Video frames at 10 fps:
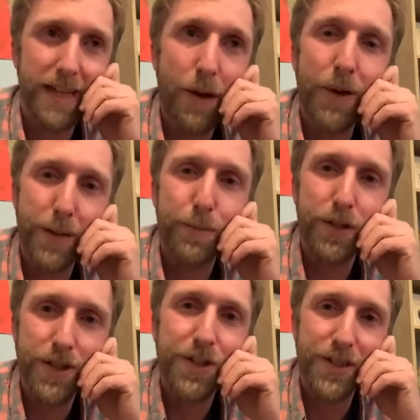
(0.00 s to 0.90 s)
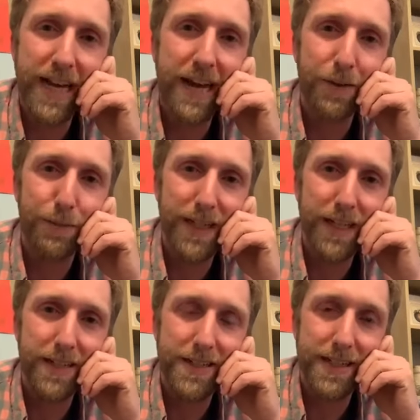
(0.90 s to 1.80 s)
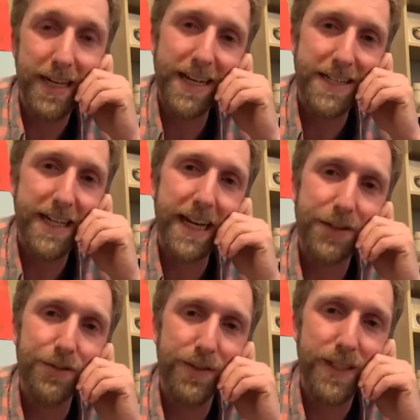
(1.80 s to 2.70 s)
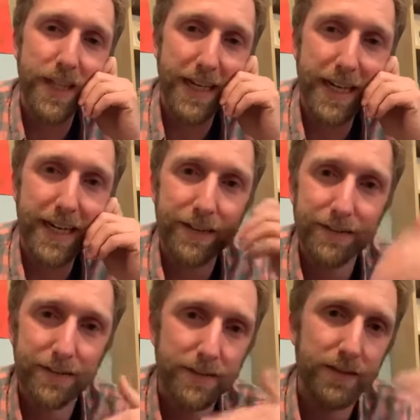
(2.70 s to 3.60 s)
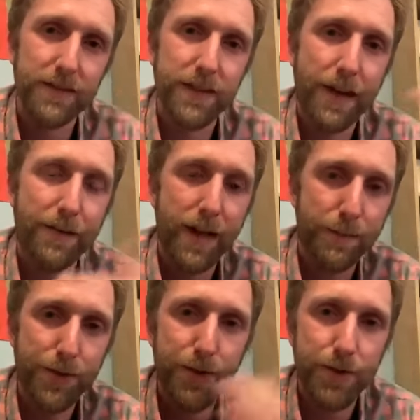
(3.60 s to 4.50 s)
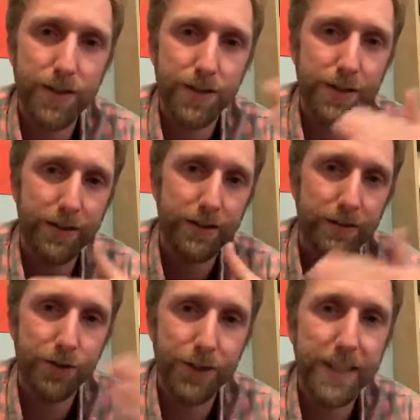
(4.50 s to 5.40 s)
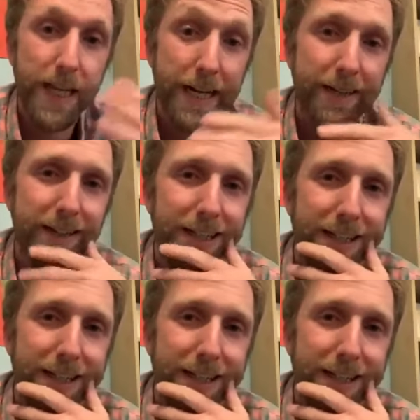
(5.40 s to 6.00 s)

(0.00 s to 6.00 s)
want to push now because, like I said, I do feel like I've come through a certain tree line.